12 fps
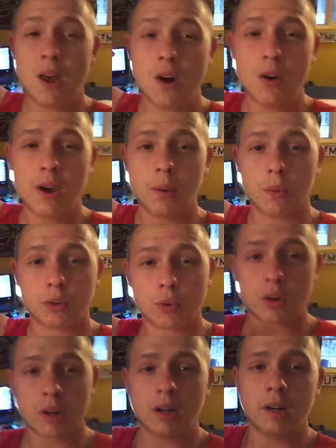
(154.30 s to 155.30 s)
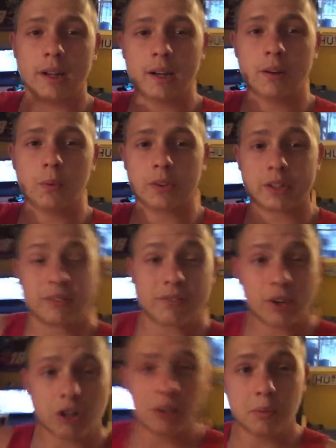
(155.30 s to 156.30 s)
know it was ordered and it was
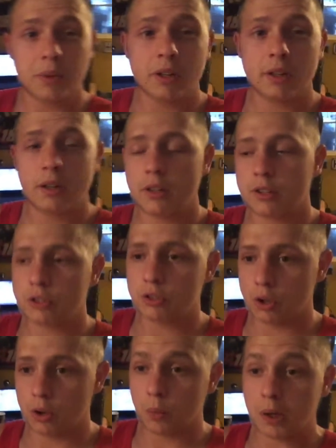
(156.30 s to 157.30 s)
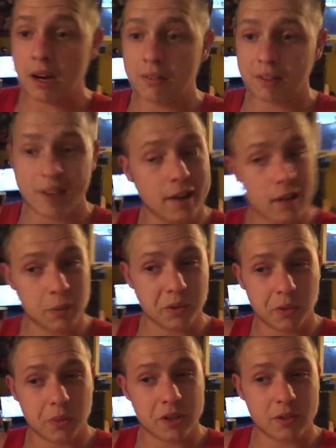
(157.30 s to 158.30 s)
confirmed, so whenever that comes
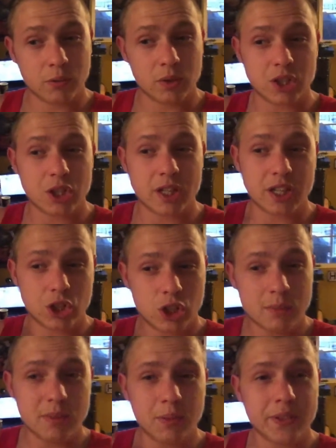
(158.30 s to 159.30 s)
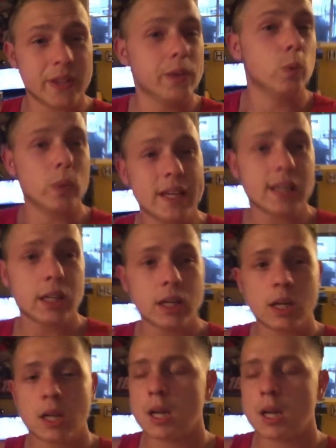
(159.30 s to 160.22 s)
in, which it should be within the week,